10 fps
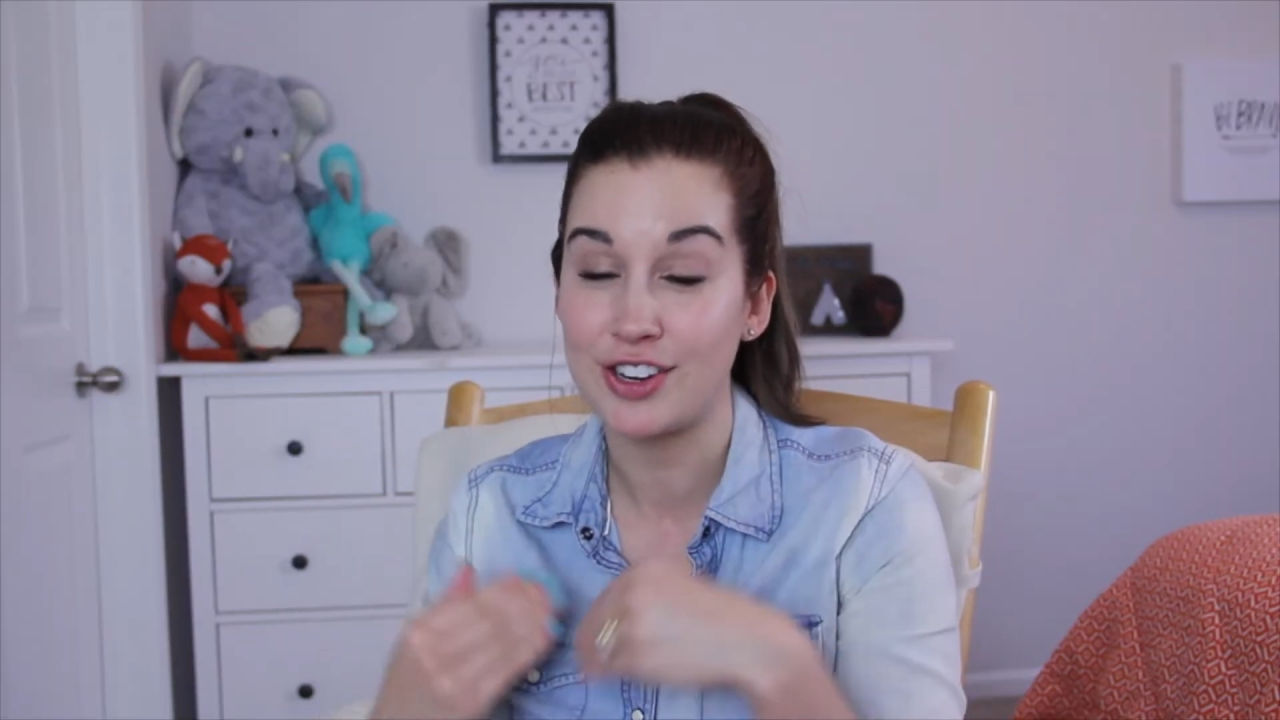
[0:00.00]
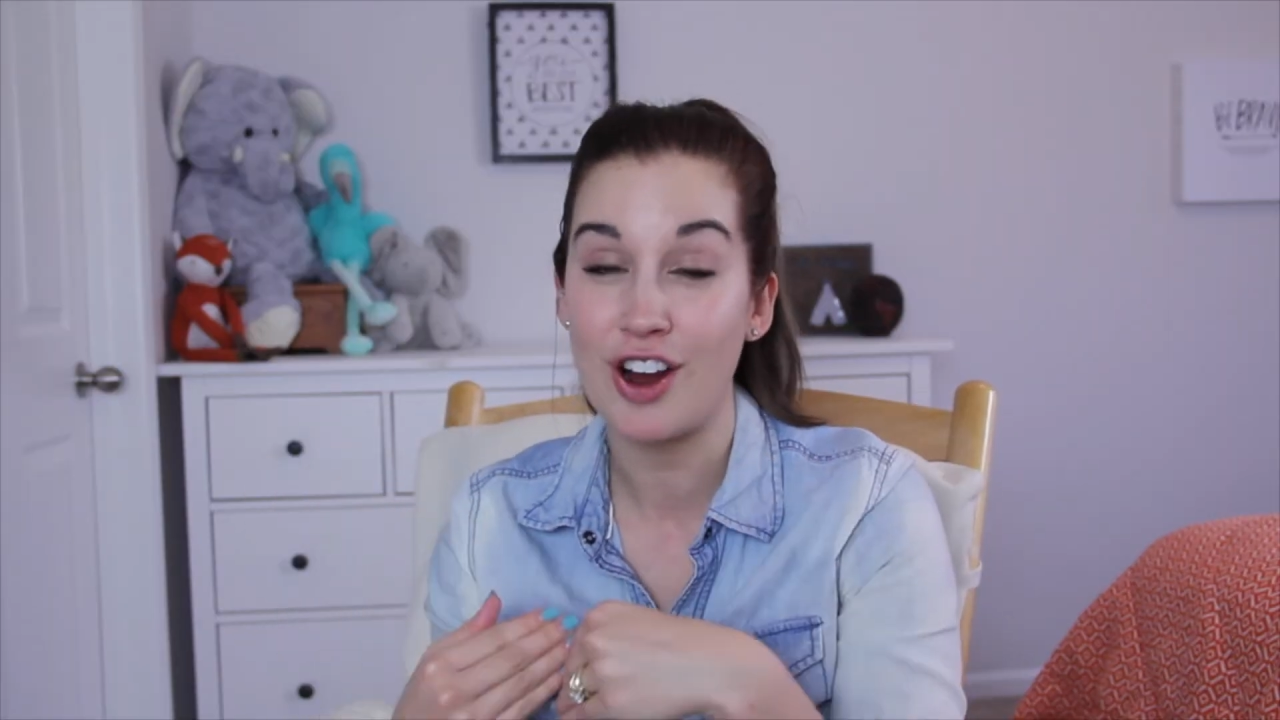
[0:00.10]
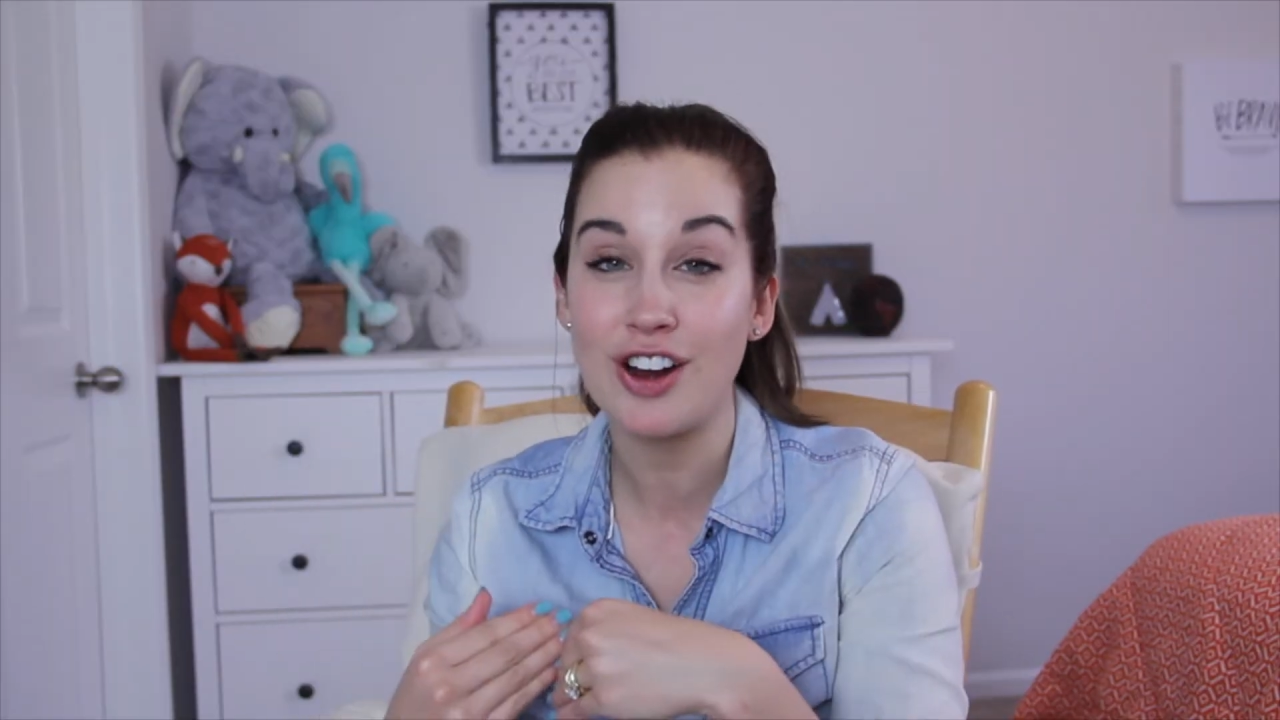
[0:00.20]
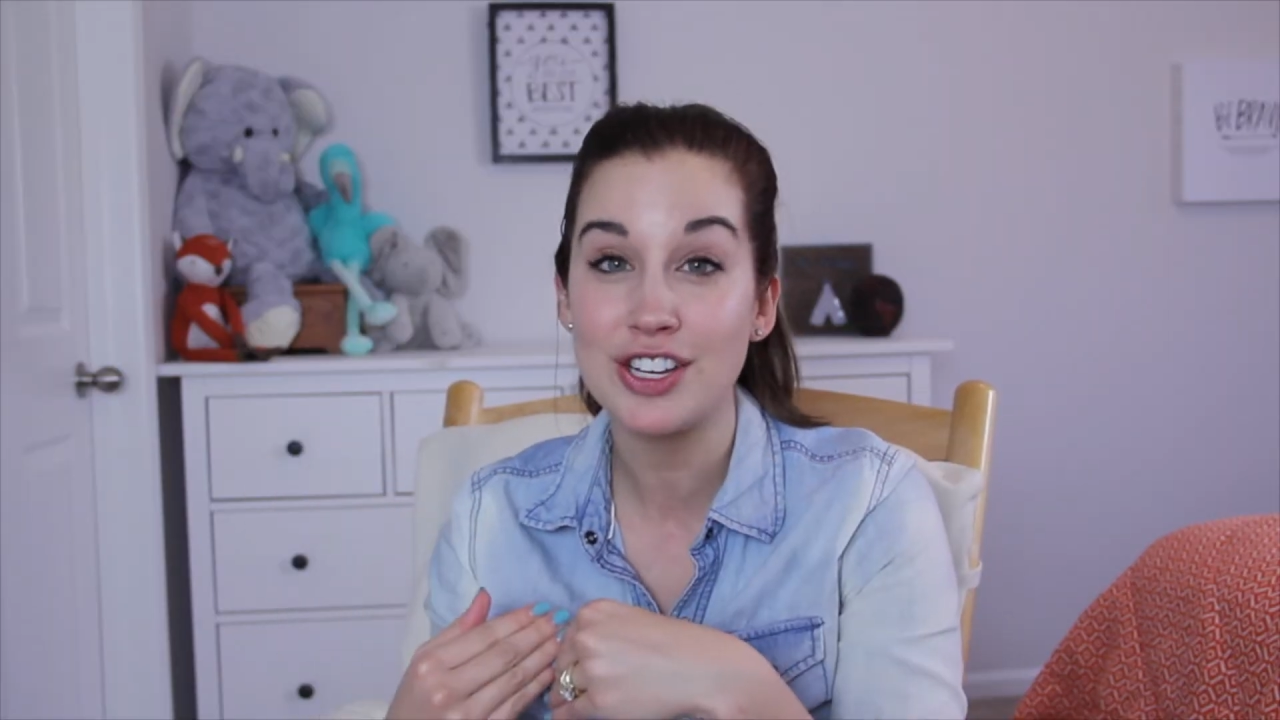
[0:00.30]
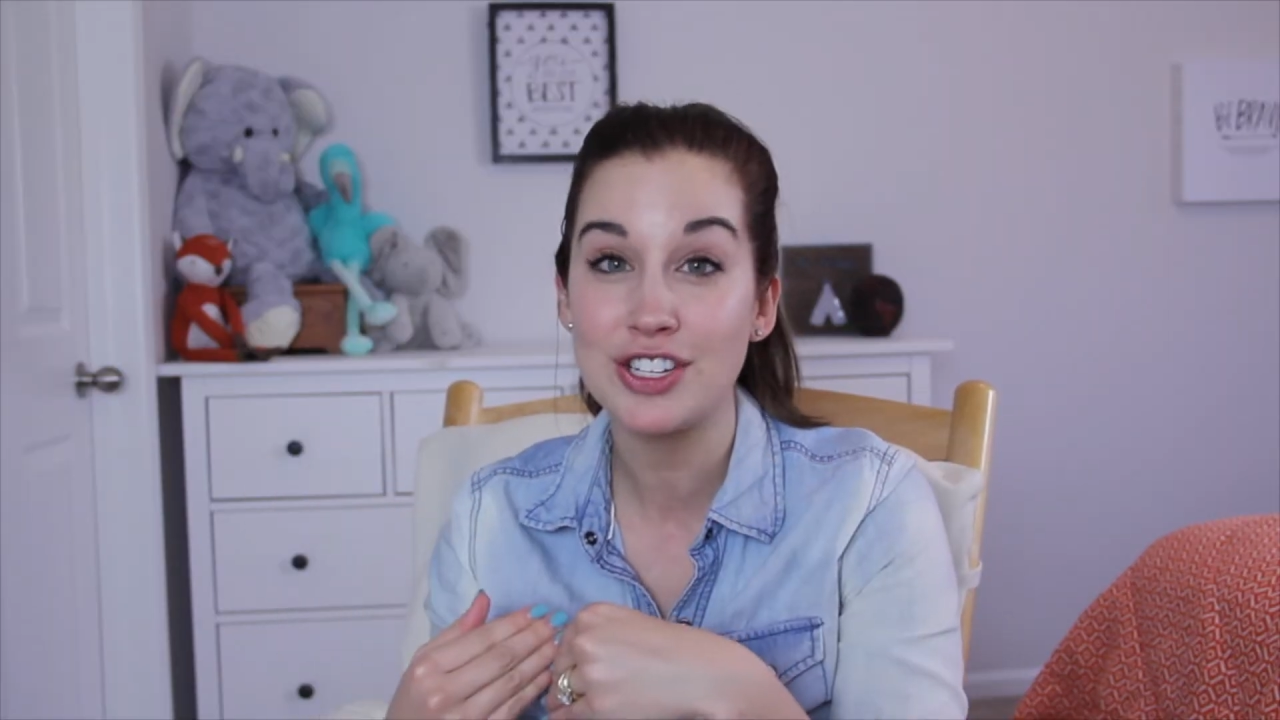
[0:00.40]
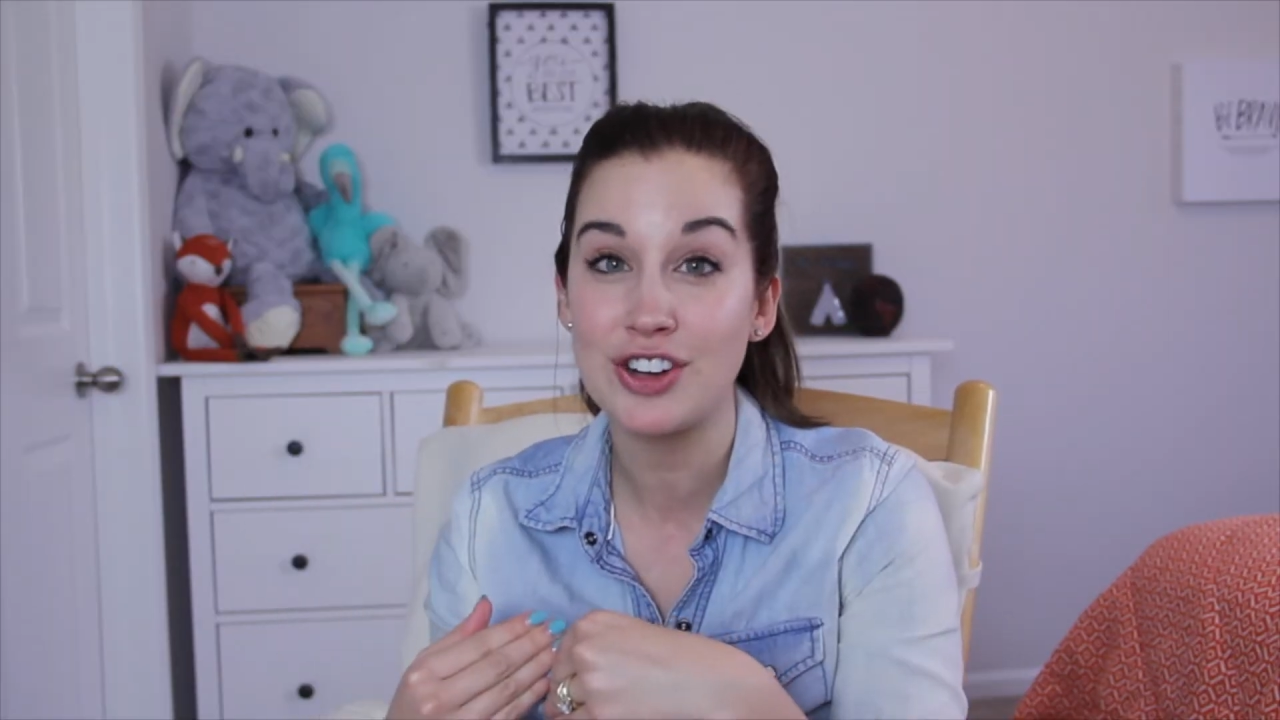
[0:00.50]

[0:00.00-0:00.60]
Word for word: and harness